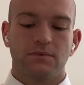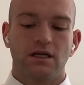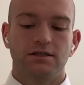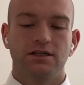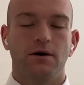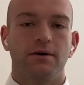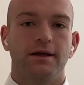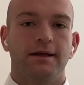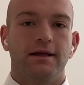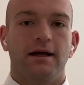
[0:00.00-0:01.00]
So
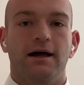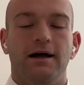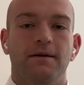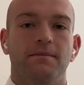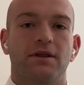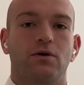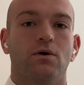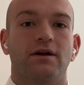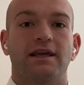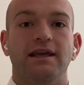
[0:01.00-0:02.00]
the
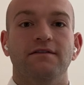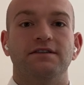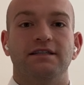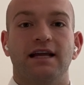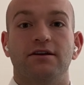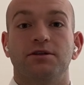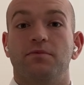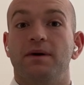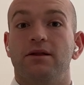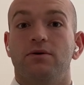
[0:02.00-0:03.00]
court gives the Township
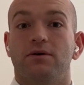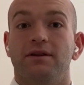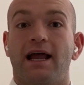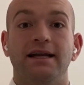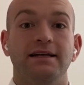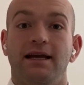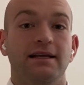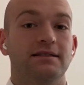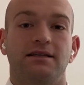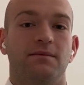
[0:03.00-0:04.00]
of Mount Laurel 90
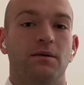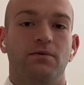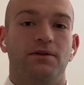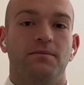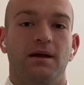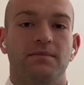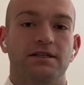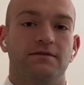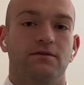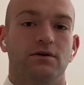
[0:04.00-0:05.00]
days to come up with
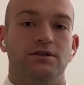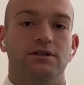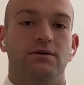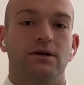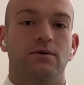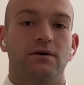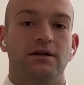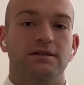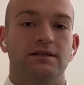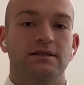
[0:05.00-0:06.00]
amendments for zoning
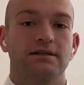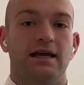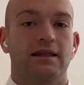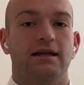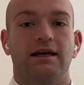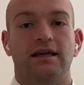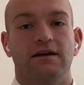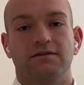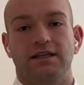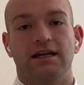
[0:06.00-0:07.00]
ordinances, and then it
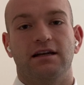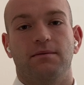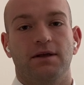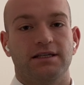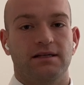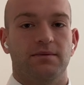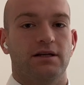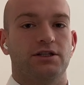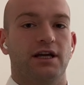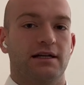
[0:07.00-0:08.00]
gives the
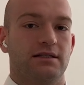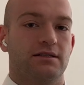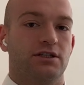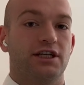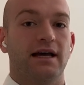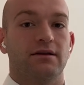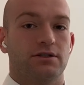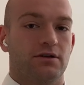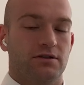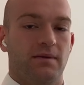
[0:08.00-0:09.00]
NAACP a chance to
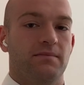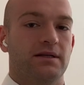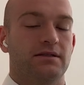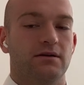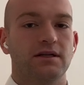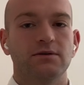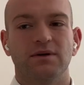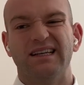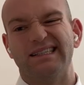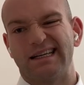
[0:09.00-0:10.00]
challenge those amendments. So it doesn't
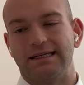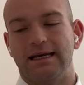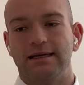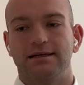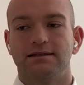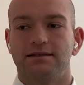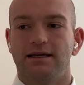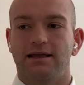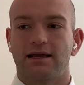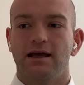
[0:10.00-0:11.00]
really dictate. It doesn't
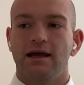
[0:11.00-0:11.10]
say like,